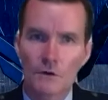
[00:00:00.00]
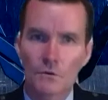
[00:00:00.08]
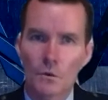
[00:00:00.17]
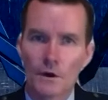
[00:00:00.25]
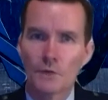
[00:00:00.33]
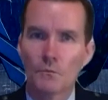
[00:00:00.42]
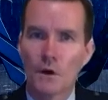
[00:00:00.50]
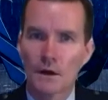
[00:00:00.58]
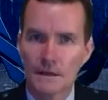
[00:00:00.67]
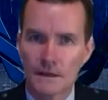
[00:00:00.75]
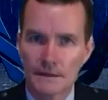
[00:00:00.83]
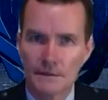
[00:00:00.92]
where he
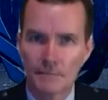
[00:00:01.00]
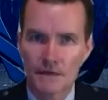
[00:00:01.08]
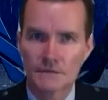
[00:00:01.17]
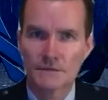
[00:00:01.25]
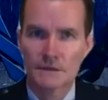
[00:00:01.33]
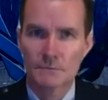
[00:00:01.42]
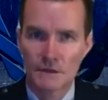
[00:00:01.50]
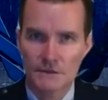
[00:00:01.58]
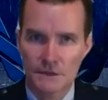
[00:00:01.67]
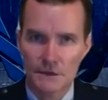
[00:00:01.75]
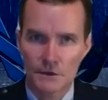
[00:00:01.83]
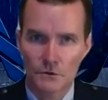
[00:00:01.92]
wanted it about 6 months
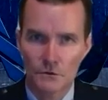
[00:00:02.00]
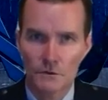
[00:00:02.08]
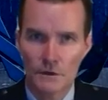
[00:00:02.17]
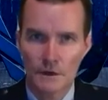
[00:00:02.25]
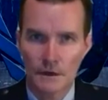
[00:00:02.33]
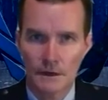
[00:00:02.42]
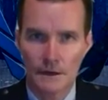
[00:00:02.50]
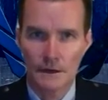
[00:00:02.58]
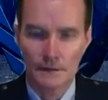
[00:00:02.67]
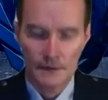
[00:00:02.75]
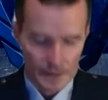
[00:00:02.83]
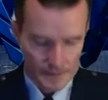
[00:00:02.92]

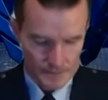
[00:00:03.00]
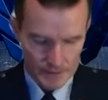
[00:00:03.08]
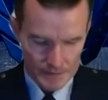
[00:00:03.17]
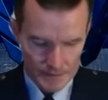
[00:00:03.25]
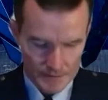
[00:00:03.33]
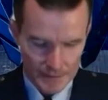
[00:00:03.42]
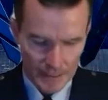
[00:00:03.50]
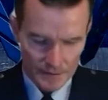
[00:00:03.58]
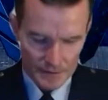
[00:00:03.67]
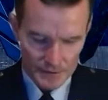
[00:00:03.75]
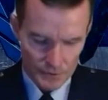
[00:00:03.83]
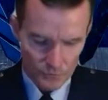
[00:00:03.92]
ago as the
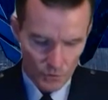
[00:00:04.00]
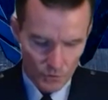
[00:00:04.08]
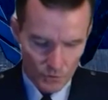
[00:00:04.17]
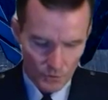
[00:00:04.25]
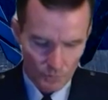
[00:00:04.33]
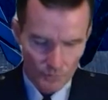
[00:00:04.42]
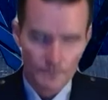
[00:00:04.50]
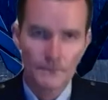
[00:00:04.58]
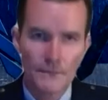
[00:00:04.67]
calendar year rolled over,